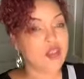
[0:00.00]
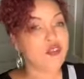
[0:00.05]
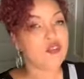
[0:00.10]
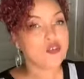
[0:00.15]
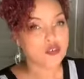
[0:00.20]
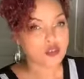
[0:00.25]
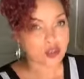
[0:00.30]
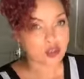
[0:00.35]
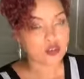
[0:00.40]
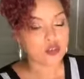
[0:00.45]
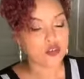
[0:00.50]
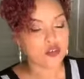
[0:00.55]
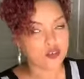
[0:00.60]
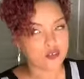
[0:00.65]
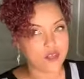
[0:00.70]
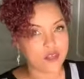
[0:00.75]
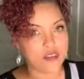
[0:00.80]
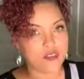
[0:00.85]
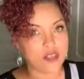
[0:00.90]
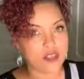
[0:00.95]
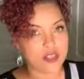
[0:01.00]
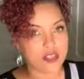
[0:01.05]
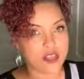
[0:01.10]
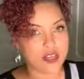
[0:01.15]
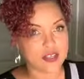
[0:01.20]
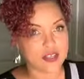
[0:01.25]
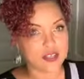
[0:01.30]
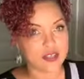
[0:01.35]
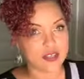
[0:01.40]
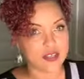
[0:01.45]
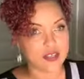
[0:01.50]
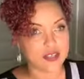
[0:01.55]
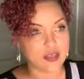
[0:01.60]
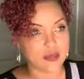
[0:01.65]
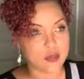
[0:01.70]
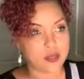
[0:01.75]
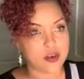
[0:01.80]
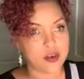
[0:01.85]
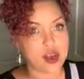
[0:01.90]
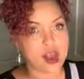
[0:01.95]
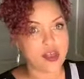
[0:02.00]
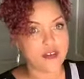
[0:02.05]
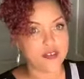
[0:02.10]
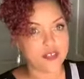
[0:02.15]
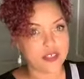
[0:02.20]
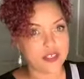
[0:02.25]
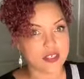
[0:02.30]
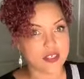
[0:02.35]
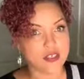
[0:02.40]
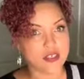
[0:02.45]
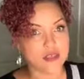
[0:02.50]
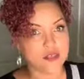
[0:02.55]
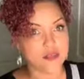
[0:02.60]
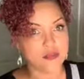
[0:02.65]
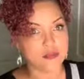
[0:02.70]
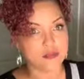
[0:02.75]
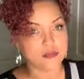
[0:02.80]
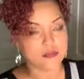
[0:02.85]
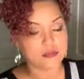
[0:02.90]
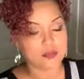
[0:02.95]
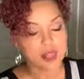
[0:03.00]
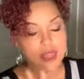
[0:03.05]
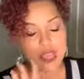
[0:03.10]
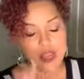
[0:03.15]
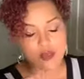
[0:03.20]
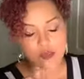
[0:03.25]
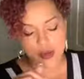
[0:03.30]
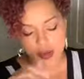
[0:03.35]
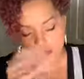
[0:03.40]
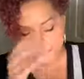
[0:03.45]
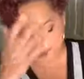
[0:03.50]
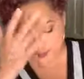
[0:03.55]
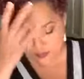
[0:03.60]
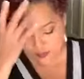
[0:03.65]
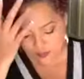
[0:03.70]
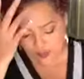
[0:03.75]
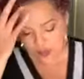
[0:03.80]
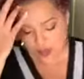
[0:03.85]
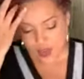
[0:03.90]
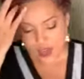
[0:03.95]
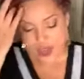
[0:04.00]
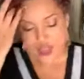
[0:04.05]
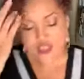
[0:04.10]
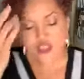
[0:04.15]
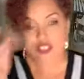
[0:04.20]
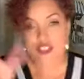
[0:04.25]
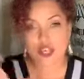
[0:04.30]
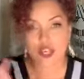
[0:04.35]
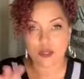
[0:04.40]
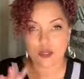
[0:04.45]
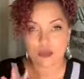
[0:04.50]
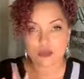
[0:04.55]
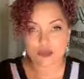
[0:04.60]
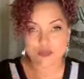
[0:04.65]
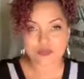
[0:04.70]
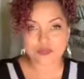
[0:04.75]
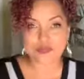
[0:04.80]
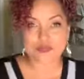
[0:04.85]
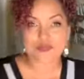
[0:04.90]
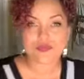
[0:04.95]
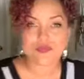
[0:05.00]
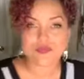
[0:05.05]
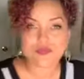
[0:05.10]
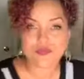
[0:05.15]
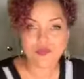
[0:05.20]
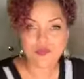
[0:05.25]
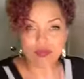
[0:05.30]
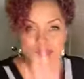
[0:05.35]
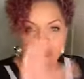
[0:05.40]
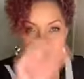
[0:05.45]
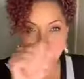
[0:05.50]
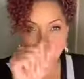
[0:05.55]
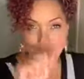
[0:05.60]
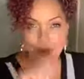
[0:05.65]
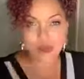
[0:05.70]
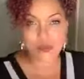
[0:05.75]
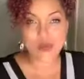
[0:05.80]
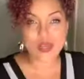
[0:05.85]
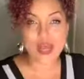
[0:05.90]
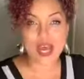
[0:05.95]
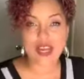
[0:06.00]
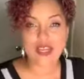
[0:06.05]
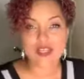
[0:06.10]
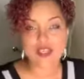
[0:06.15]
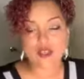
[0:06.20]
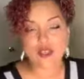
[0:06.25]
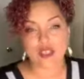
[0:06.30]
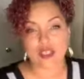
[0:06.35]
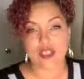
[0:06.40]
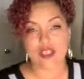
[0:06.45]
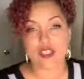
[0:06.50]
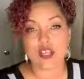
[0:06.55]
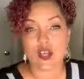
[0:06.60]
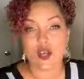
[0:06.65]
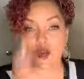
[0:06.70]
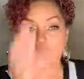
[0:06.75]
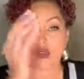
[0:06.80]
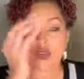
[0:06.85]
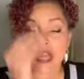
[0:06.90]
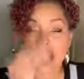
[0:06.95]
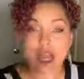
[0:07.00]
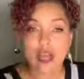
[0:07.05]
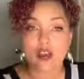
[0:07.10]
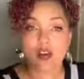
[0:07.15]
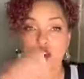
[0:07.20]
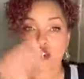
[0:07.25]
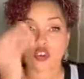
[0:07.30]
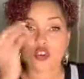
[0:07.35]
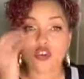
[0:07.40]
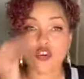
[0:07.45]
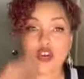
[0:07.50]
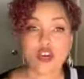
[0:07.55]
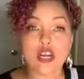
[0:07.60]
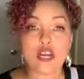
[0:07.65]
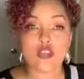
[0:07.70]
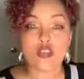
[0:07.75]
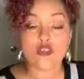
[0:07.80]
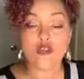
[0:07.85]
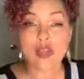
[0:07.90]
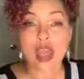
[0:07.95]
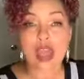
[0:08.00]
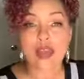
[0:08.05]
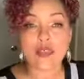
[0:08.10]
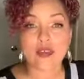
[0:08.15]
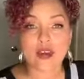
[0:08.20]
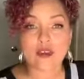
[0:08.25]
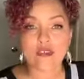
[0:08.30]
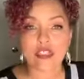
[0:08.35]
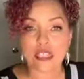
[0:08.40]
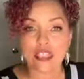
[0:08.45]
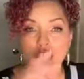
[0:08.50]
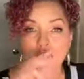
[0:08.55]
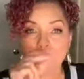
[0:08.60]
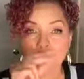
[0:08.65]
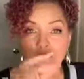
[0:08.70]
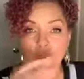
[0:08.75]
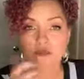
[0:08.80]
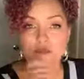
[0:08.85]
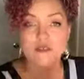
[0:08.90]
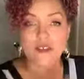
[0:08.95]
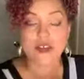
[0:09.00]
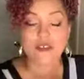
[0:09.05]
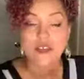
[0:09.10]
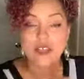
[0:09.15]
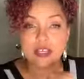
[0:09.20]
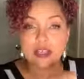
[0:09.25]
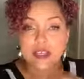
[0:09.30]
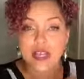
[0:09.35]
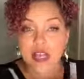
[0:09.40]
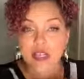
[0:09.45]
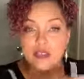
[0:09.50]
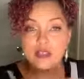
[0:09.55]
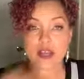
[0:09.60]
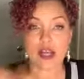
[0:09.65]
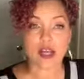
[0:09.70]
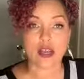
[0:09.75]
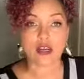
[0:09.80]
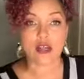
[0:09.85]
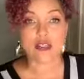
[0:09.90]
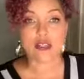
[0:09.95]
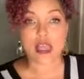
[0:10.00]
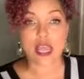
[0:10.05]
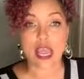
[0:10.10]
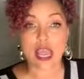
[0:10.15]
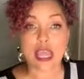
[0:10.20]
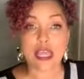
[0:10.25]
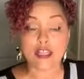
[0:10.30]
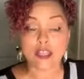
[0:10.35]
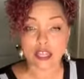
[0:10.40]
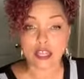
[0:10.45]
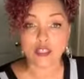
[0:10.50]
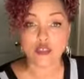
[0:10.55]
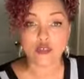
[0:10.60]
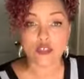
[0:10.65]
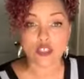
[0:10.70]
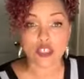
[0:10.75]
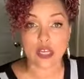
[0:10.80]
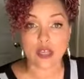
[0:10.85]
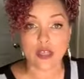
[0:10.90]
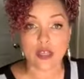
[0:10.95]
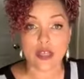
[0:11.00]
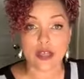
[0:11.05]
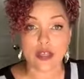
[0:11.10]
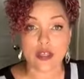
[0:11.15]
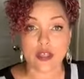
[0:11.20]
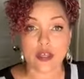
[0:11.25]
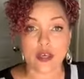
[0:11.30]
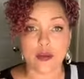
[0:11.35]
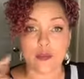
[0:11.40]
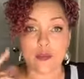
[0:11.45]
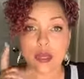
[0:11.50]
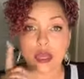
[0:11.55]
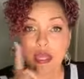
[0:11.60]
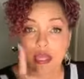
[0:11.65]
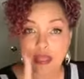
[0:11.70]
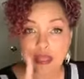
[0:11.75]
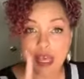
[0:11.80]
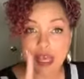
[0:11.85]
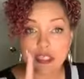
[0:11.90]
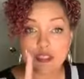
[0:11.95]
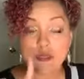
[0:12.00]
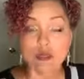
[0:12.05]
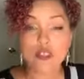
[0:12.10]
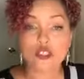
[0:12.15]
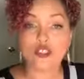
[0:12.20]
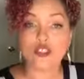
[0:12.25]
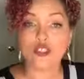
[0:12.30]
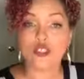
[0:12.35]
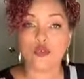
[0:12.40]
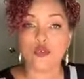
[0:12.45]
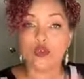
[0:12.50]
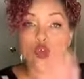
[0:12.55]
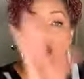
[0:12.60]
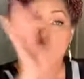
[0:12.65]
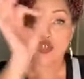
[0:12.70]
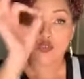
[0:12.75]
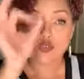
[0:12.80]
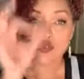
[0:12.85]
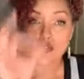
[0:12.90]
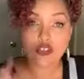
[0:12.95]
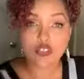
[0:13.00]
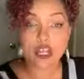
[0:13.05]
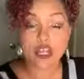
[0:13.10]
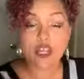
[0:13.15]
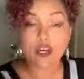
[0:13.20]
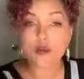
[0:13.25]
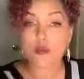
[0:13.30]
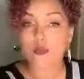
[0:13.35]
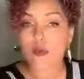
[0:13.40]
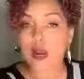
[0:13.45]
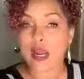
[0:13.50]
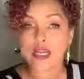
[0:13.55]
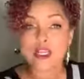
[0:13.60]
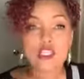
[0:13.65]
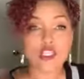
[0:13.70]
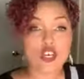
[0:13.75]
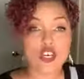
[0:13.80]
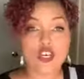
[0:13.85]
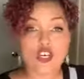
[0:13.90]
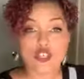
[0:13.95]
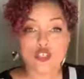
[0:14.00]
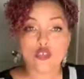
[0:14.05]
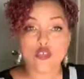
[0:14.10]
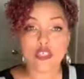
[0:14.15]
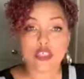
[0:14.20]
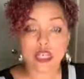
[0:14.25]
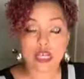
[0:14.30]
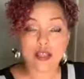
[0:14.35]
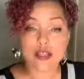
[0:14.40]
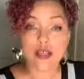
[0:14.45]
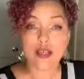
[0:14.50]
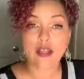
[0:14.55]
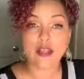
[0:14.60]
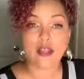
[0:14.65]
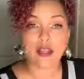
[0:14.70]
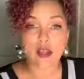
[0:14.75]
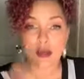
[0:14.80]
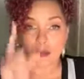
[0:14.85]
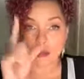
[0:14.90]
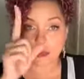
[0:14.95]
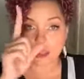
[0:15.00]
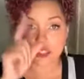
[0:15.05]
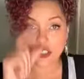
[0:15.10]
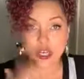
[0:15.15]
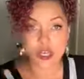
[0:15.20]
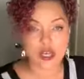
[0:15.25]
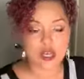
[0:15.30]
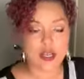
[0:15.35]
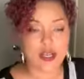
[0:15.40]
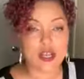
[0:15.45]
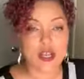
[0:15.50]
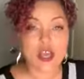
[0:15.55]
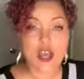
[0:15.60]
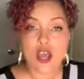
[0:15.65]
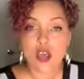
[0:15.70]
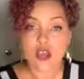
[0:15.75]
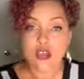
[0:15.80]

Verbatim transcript: Now you know you're a $15,000 speaker. I've seen you. Anyway, so we got to do this. So now you're you have the conversation at fifteen thousand dollars, and then you shut the hell up. That's what you do. You say your price, you shut the hell up. Done.